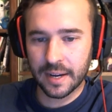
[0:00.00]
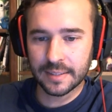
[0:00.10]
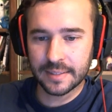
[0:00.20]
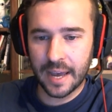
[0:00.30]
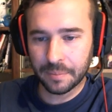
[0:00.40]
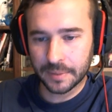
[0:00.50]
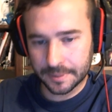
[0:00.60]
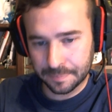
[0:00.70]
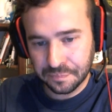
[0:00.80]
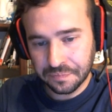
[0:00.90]

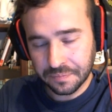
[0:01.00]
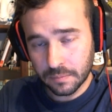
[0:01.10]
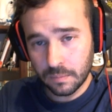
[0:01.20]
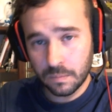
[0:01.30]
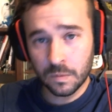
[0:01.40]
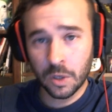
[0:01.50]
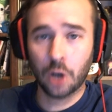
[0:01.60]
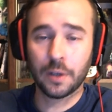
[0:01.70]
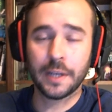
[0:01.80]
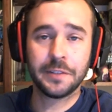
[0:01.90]
untap
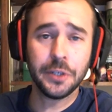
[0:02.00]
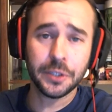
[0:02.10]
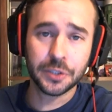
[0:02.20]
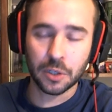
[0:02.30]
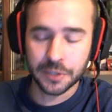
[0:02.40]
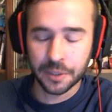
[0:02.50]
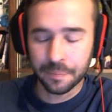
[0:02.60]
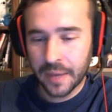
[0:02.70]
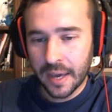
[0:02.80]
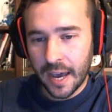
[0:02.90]
all lands that you control. So
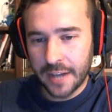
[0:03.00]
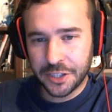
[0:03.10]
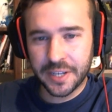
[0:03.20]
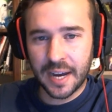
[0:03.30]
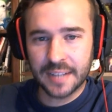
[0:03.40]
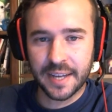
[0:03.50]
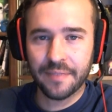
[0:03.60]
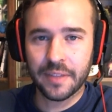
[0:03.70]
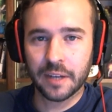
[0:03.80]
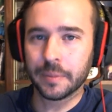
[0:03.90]
it's just nice to have
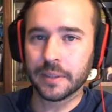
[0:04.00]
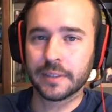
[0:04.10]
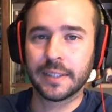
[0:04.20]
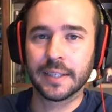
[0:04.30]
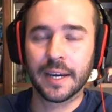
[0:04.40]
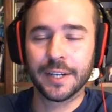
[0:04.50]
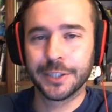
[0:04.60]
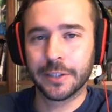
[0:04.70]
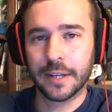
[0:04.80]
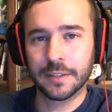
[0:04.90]
that ability to kind of
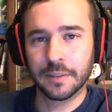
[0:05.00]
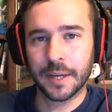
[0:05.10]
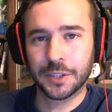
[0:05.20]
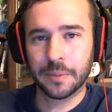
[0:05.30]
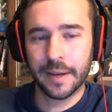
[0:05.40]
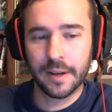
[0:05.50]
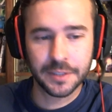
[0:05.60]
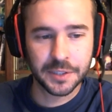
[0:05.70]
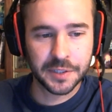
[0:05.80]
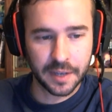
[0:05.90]
generate some extra mana on
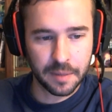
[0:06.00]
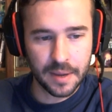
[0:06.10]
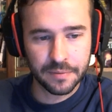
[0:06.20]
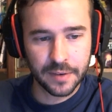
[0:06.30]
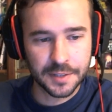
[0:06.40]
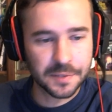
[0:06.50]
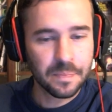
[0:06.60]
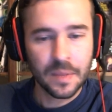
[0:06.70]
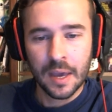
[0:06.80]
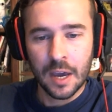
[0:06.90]
your second main phase.
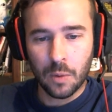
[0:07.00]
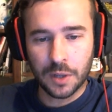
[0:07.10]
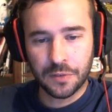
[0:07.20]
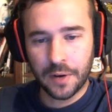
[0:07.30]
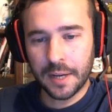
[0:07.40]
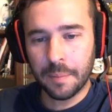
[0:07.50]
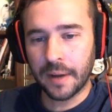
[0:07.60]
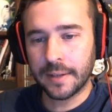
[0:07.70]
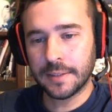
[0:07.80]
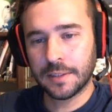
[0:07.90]
We're also running
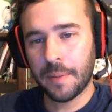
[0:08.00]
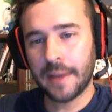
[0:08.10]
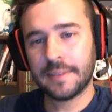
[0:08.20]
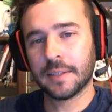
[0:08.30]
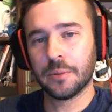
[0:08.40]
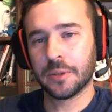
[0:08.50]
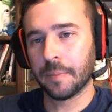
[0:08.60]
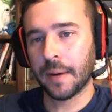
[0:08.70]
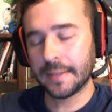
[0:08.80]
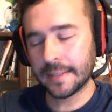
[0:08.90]
Abundance. So basically with
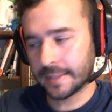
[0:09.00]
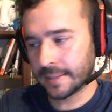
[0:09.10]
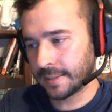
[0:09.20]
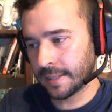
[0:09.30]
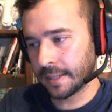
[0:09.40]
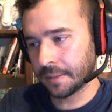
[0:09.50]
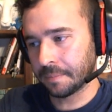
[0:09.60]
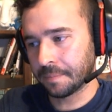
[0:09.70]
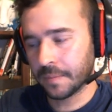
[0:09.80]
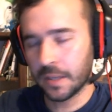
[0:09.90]
Abundance, it's
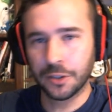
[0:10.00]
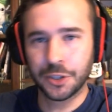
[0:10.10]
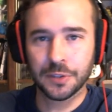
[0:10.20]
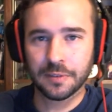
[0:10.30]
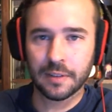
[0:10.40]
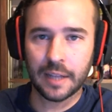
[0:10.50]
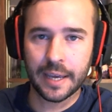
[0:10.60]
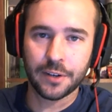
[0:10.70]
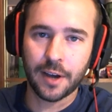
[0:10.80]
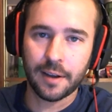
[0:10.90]
choose land
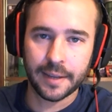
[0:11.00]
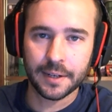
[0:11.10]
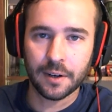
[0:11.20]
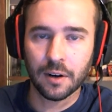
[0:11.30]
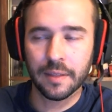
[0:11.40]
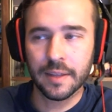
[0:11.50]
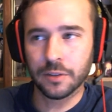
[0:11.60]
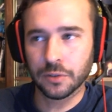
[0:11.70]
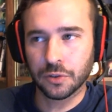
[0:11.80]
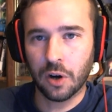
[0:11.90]
or non-land card, and then
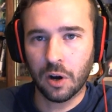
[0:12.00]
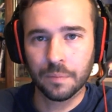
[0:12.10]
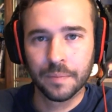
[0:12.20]
you'll